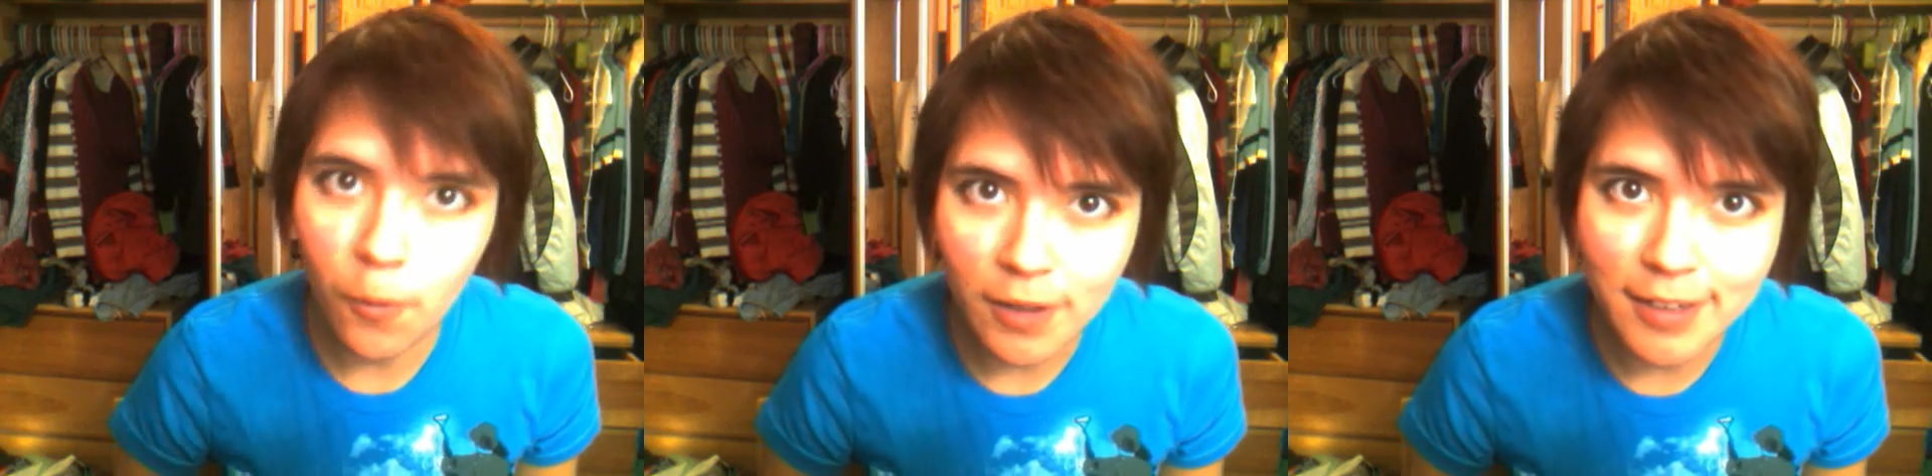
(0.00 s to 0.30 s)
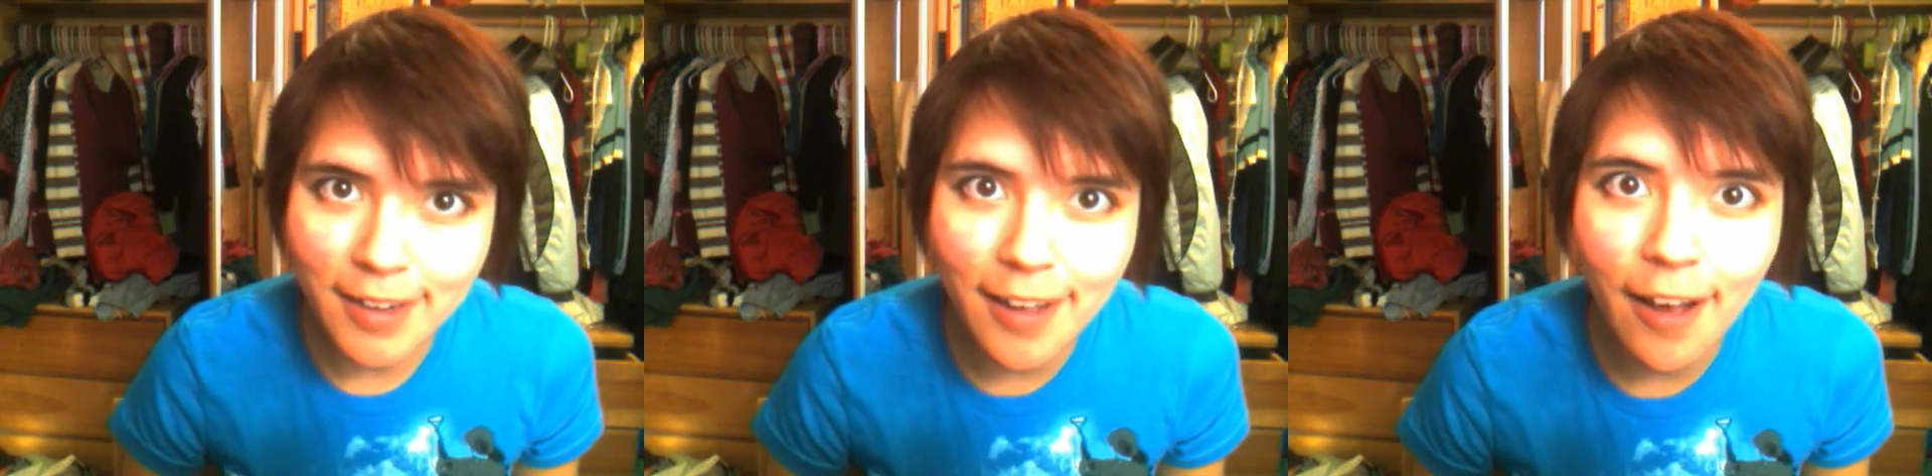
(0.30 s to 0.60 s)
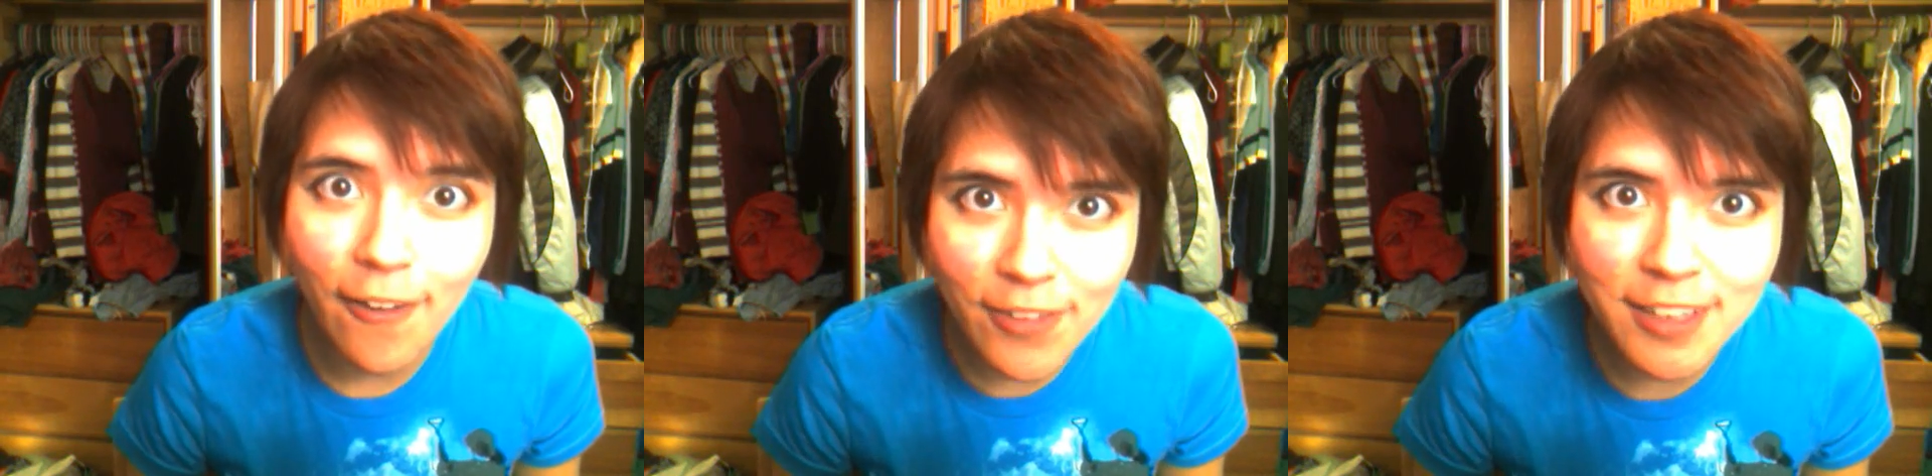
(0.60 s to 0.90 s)
one
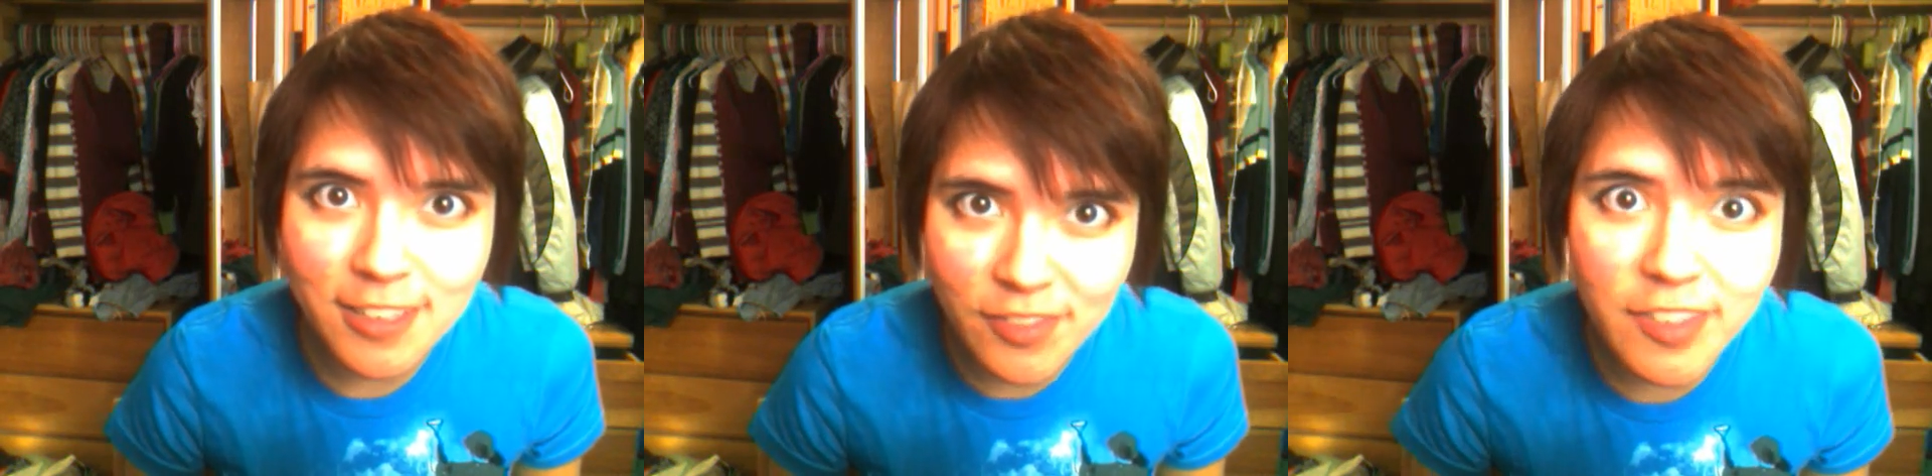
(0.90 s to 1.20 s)
of his